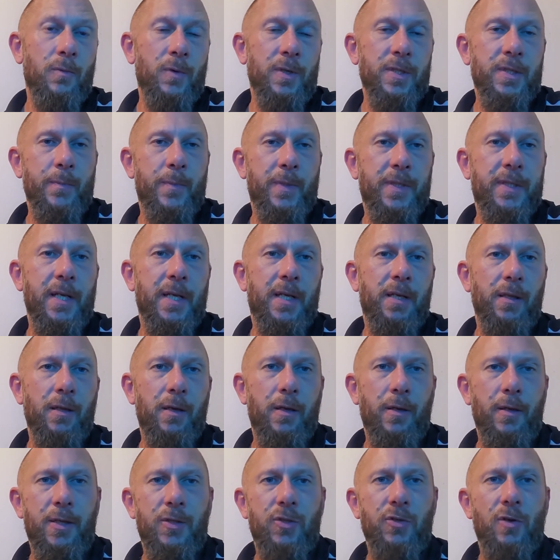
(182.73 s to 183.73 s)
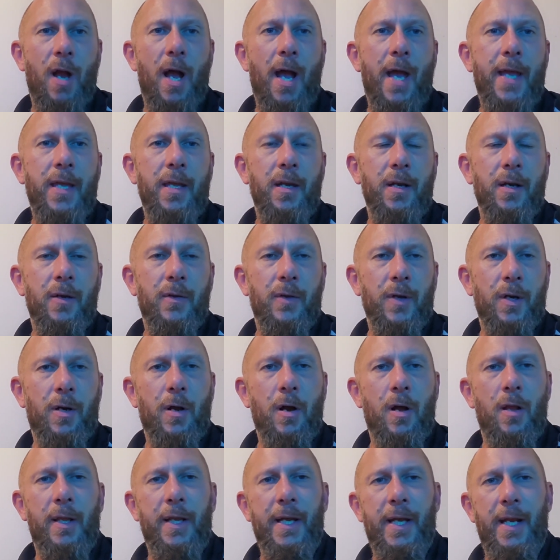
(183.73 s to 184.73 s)
was a particularly dry year. They're
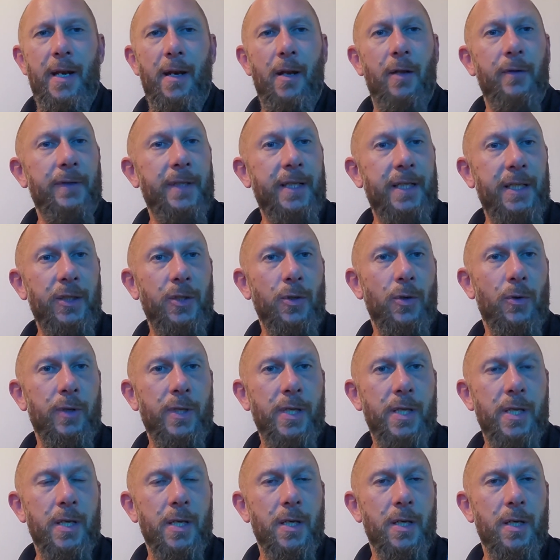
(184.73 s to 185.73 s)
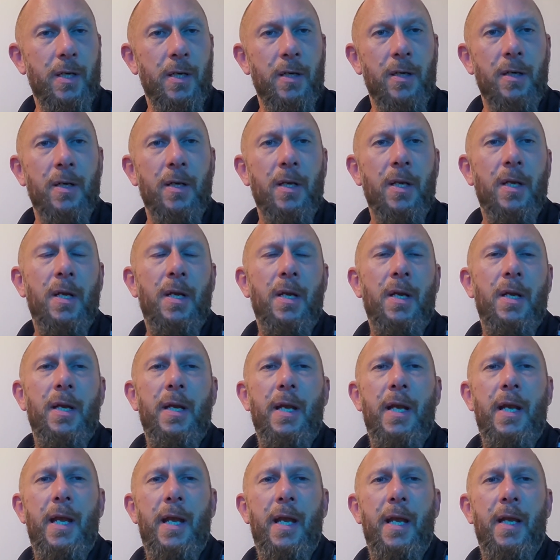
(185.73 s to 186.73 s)
calling it an El Nino year.
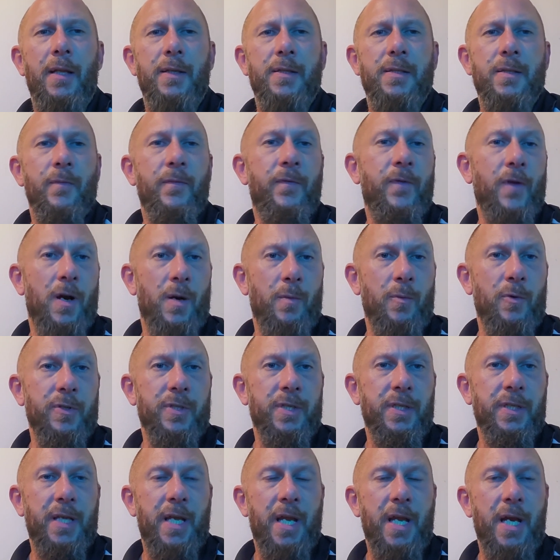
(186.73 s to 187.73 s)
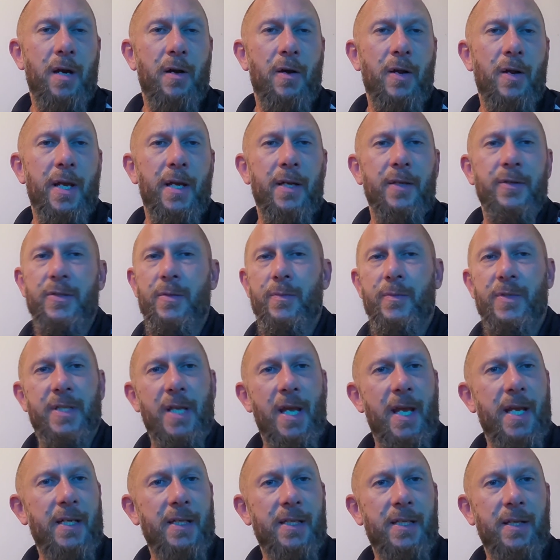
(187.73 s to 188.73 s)
And some farmers in the area and some
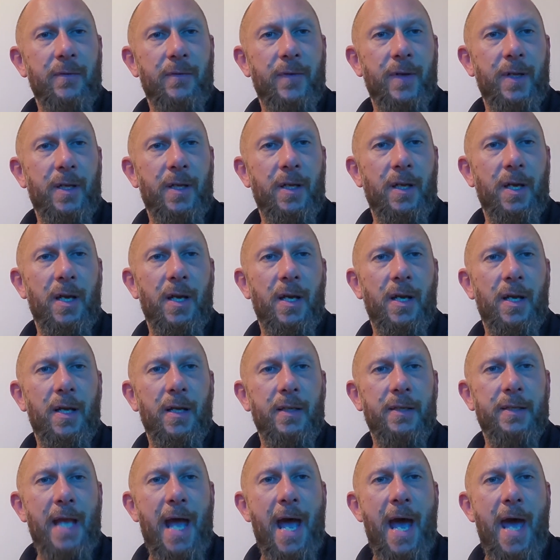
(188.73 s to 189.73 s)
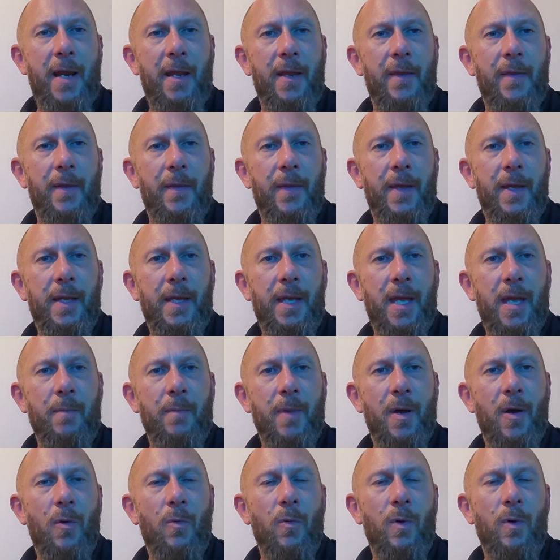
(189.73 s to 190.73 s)
scientific data that they
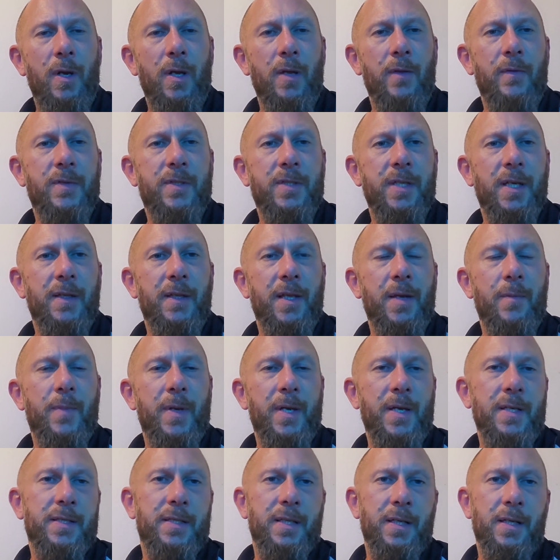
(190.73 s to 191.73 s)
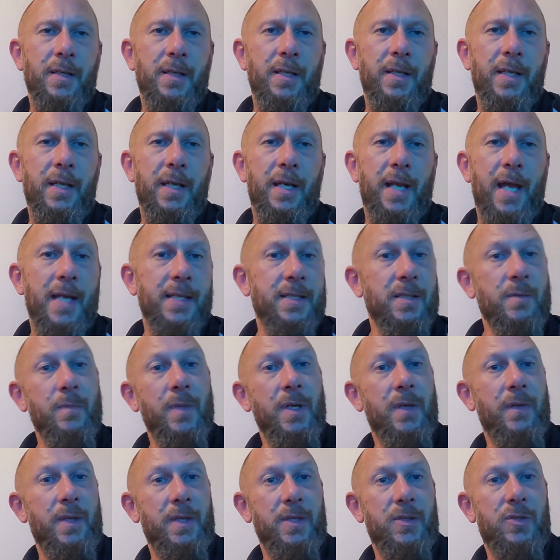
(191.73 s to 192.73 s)
came out with said that basically it hasn't
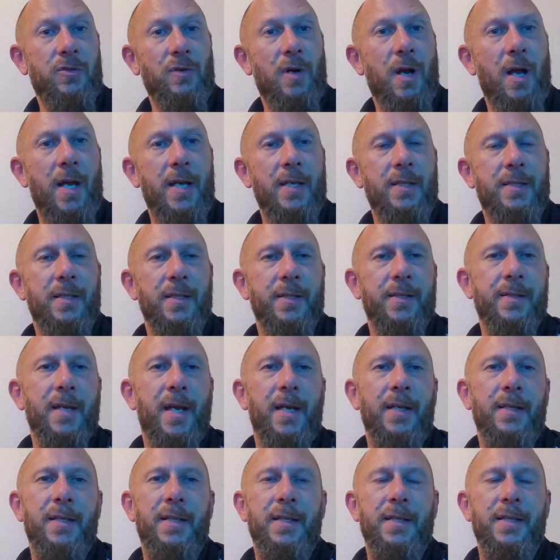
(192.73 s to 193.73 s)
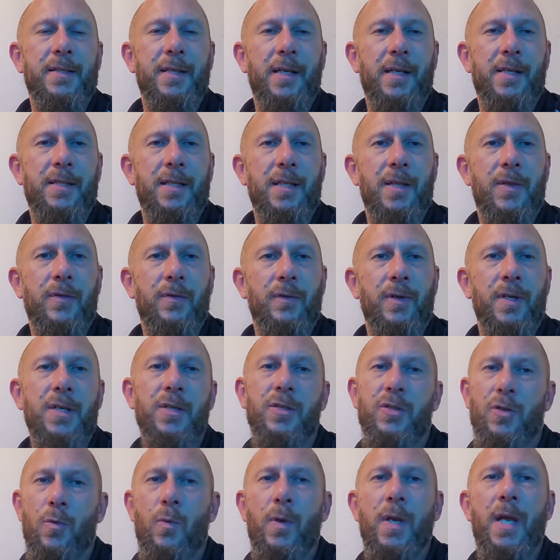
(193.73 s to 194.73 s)
been this dry since 1963.
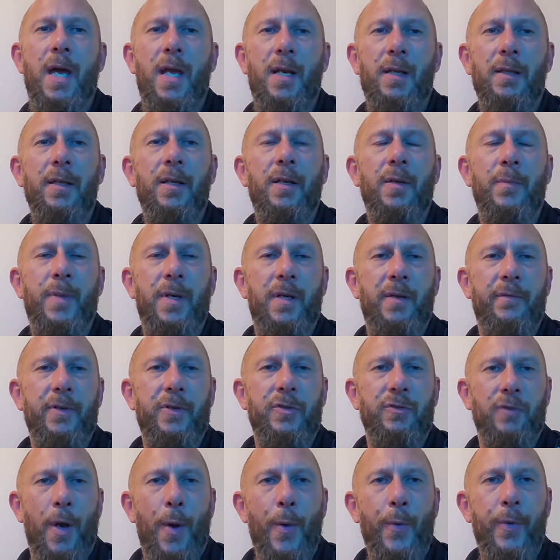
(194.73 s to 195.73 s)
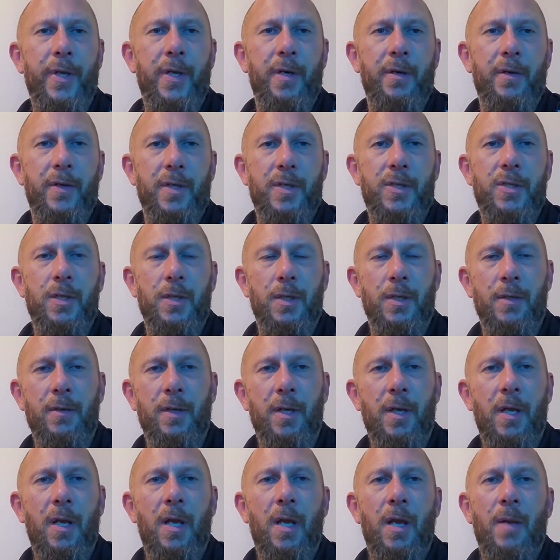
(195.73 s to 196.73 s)
So we had a little bit of a drought year this
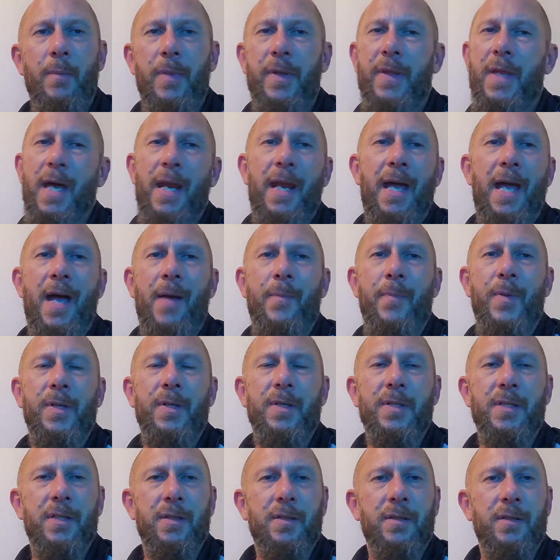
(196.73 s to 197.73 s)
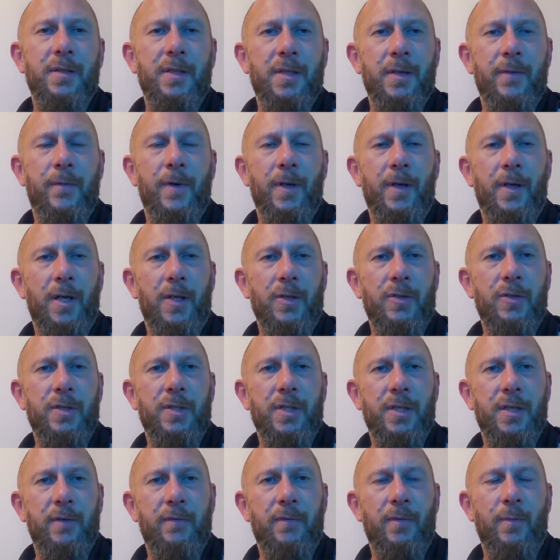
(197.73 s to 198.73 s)
year, but that happens in different
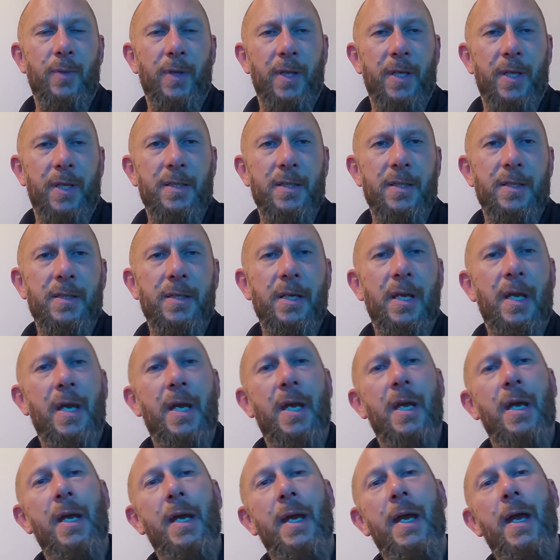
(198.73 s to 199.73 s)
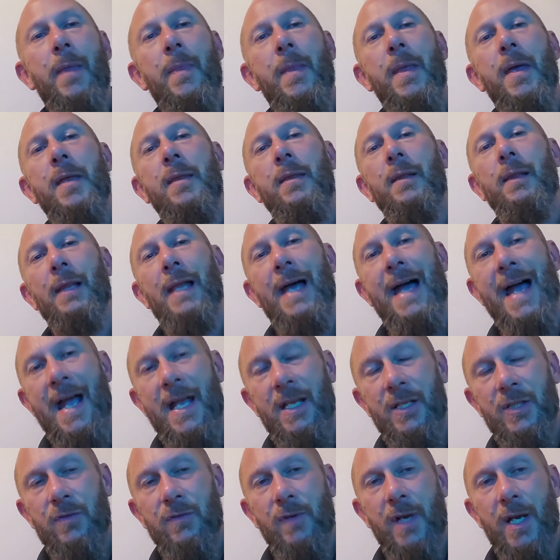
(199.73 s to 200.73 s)
countries and different places. And then
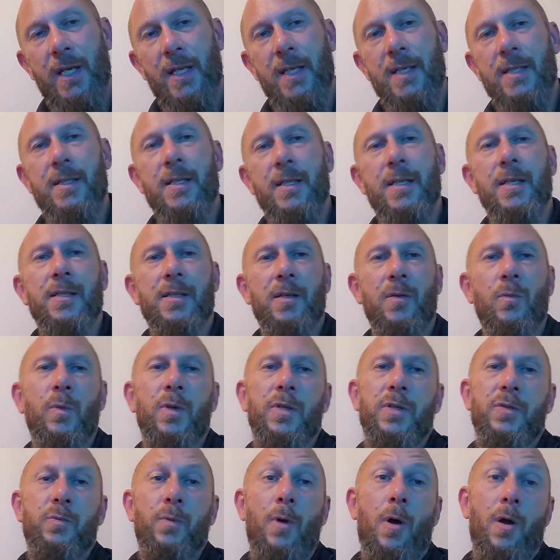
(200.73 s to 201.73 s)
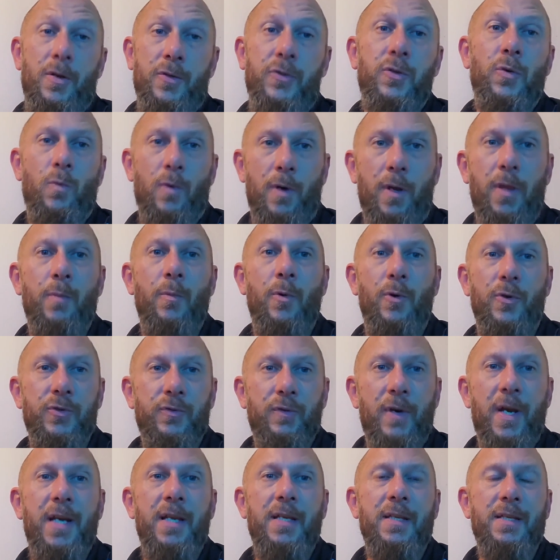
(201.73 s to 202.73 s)
last rainy season was also one of the most
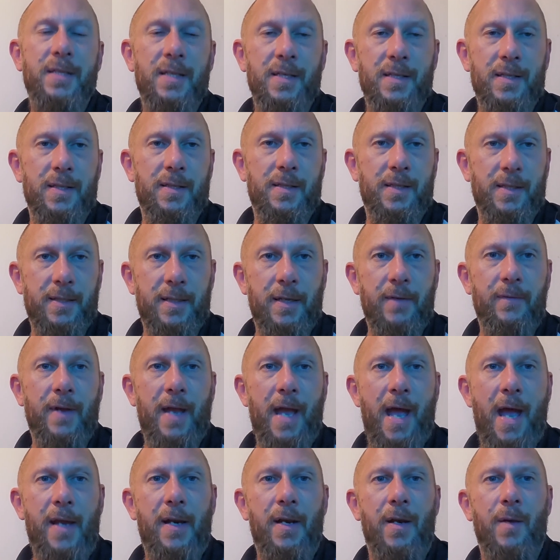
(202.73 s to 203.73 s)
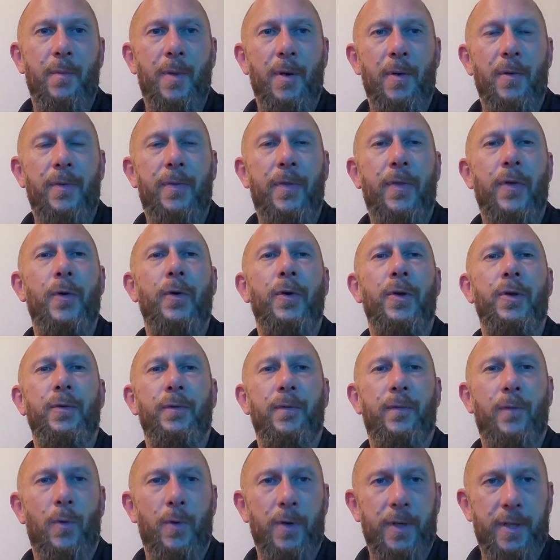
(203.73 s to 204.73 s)
rainy seasons that they've had in about 30
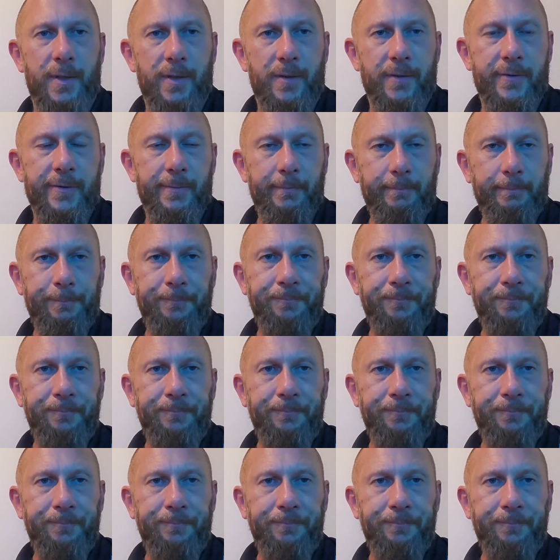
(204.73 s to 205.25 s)
or 40 years.